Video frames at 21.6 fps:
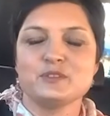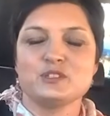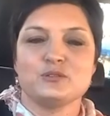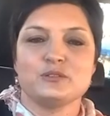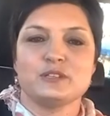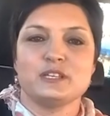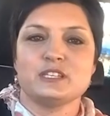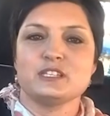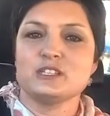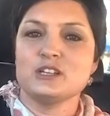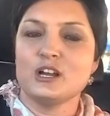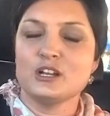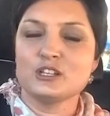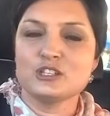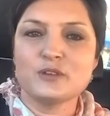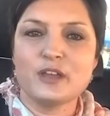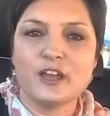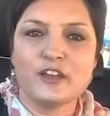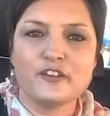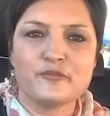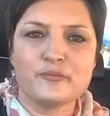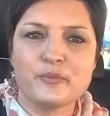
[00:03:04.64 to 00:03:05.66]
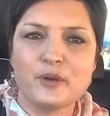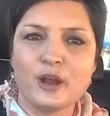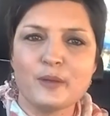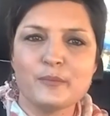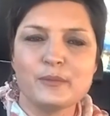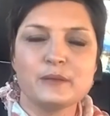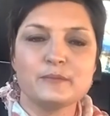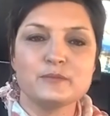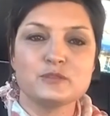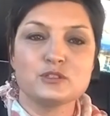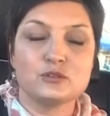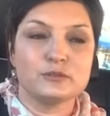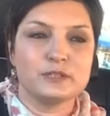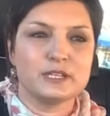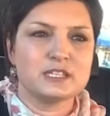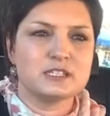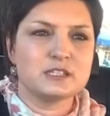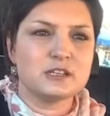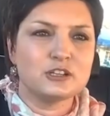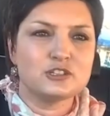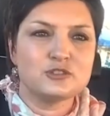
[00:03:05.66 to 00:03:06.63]
or they start to have problems or they
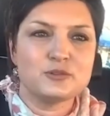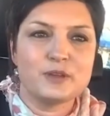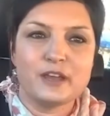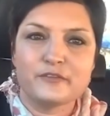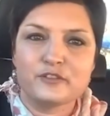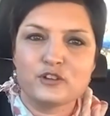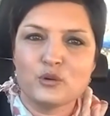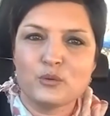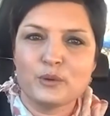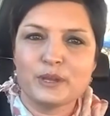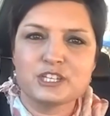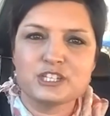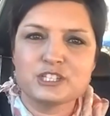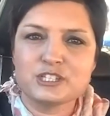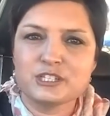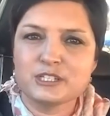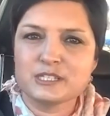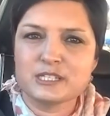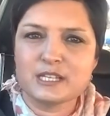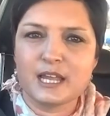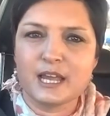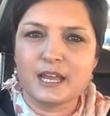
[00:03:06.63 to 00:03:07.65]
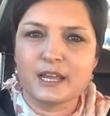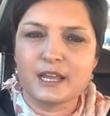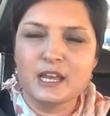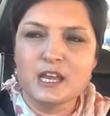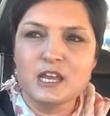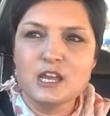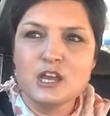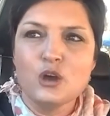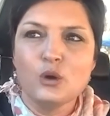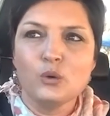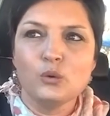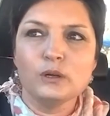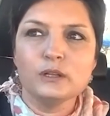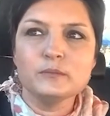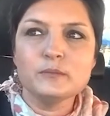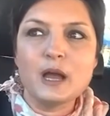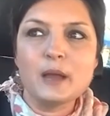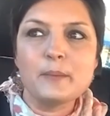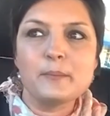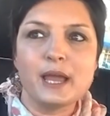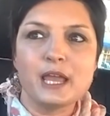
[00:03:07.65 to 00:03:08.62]
start to have questions like, will
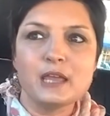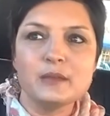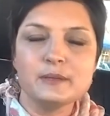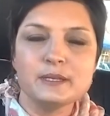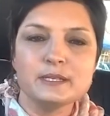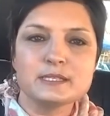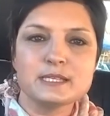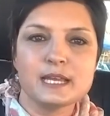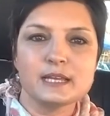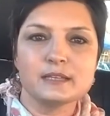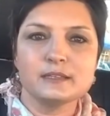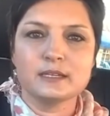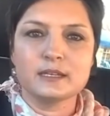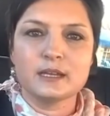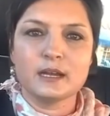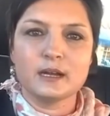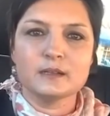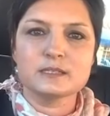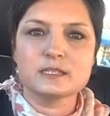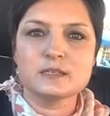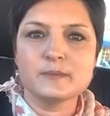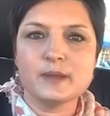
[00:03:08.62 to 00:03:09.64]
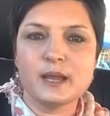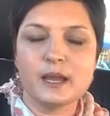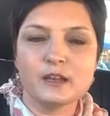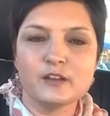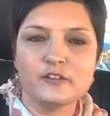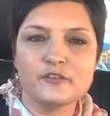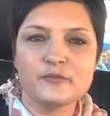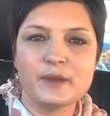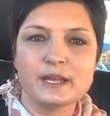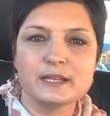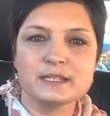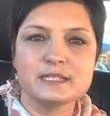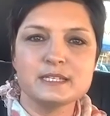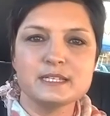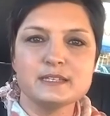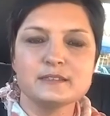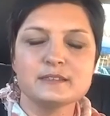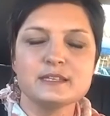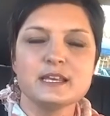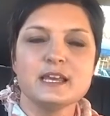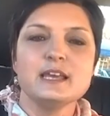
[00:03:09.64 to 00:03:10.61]
my baby take the calcium out of my
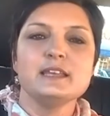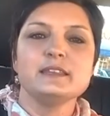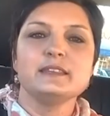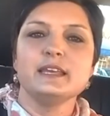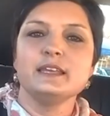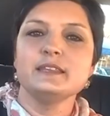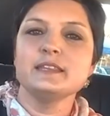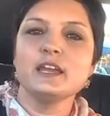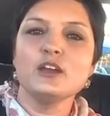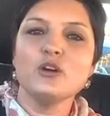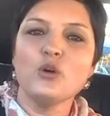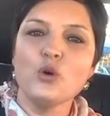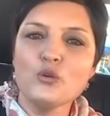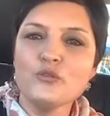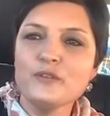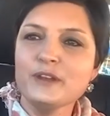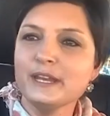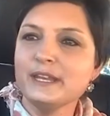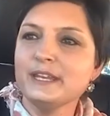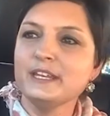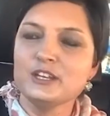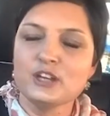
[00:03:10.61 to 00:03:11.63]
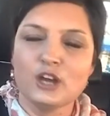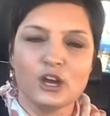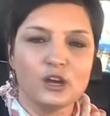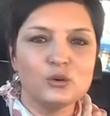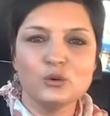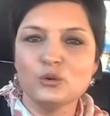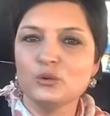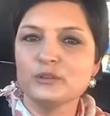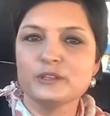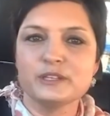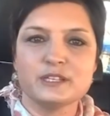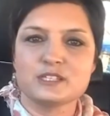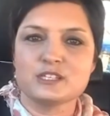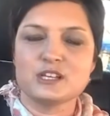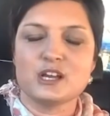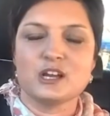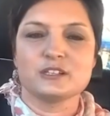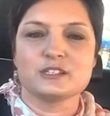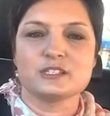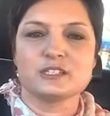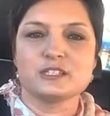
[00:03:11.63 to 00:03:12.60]
teeth? Then they already know all these
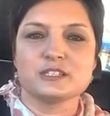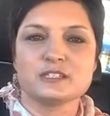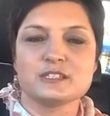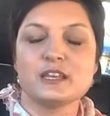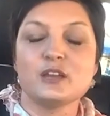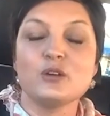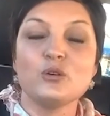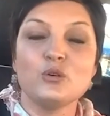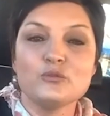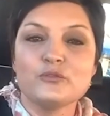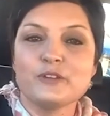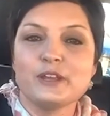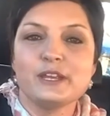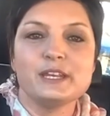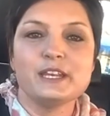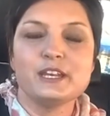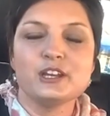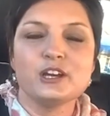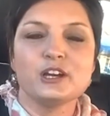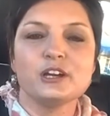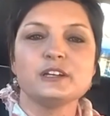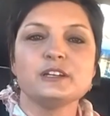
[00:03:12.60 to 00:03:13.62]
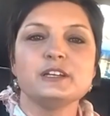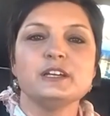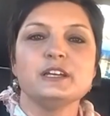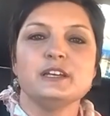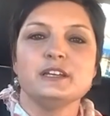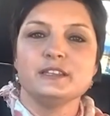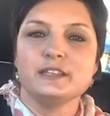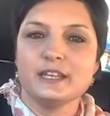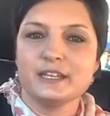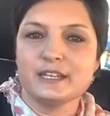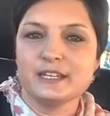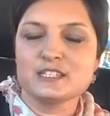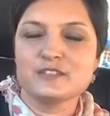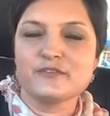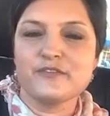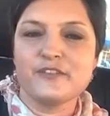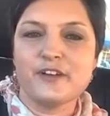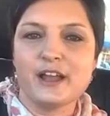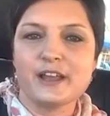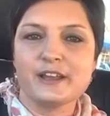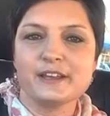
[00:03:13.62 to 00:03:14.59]
answers. They already know that it's
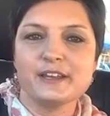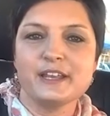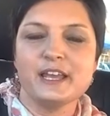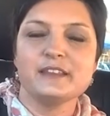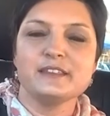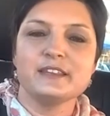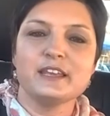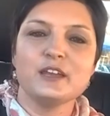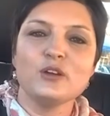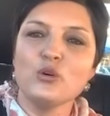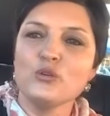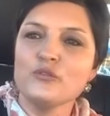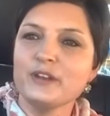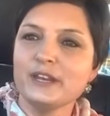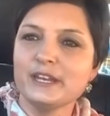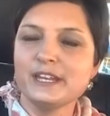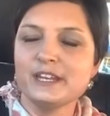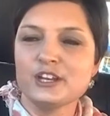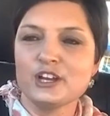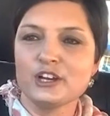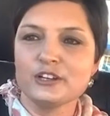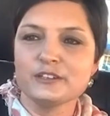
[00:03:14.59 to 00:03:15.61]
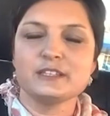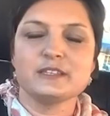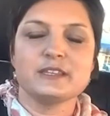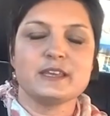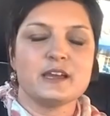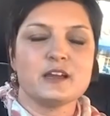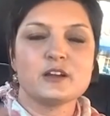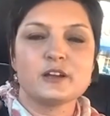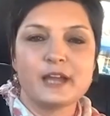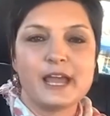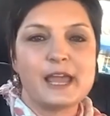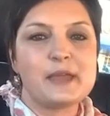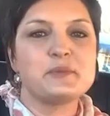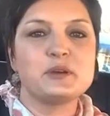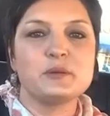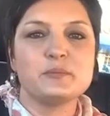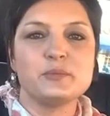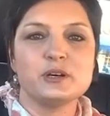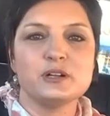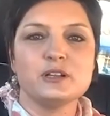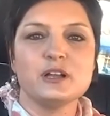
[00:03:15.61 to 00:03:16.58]
fine and they already know that they are
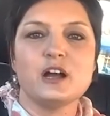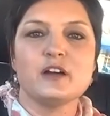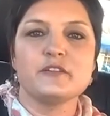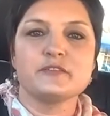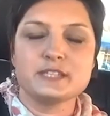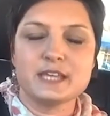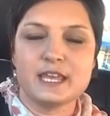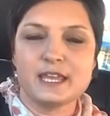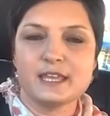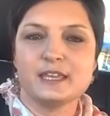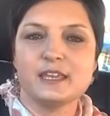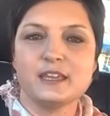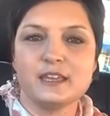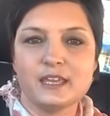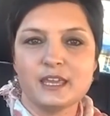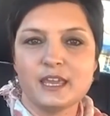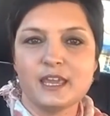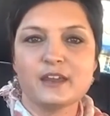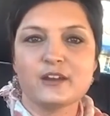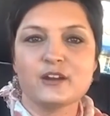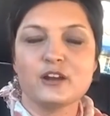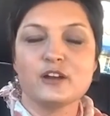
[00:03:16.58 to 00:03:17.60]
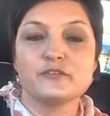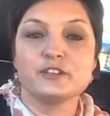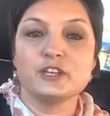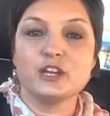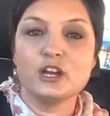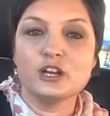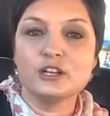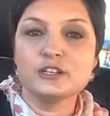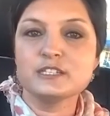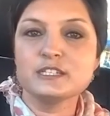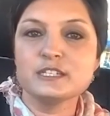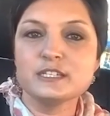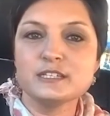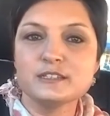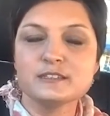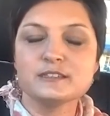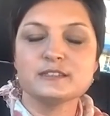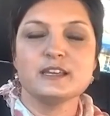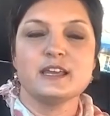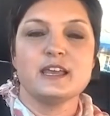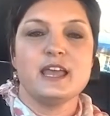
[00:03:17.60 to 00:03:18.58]
capable of taking care of their own
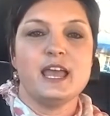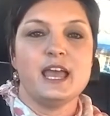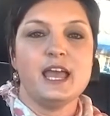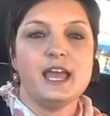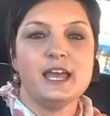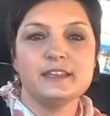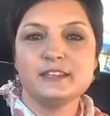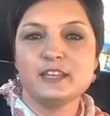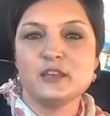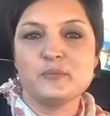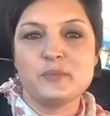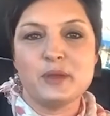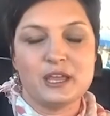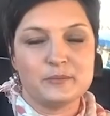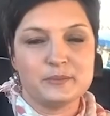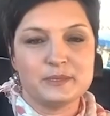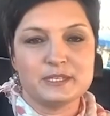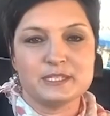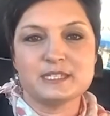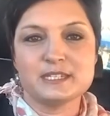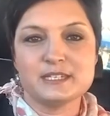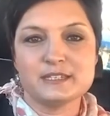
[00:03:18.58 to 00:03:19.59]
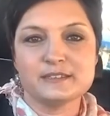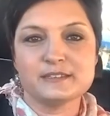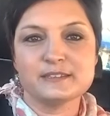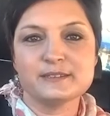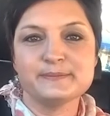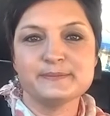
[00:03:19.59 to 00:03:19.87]
teeth and their baby's teeth.